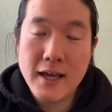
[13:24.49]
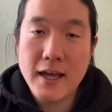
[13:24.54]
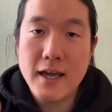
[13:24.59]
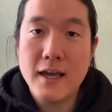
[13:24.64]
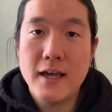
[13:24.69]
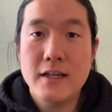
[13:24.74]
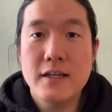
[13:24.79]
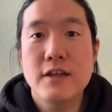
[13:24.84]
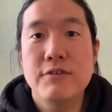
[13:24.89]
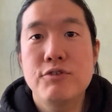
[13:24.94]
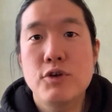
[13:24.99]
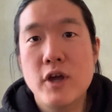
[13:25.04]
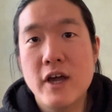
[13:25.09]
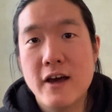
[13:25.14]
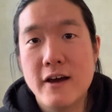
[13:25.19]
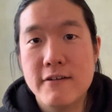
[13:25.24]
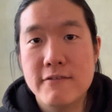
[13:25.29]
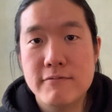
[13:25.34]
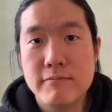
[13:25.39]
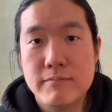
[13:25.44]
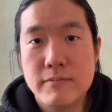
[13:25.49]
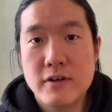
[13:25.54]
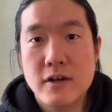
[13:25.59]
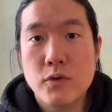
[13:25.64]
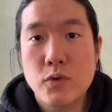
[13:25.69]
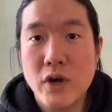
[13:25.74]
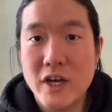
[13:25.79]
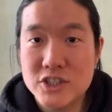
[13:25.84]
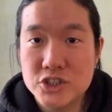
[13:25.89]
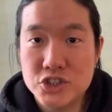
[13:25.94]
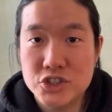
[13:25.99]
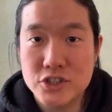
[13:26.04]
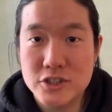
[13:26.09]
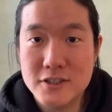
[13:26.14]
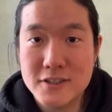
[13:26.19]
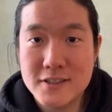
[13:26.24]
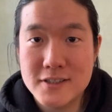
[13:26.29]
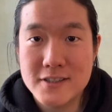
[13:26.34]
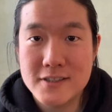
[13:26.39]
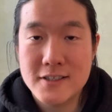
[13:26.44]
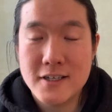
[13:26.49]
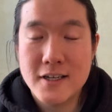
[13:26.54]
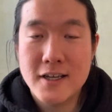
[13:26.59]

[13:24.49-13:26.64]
and if you have questions,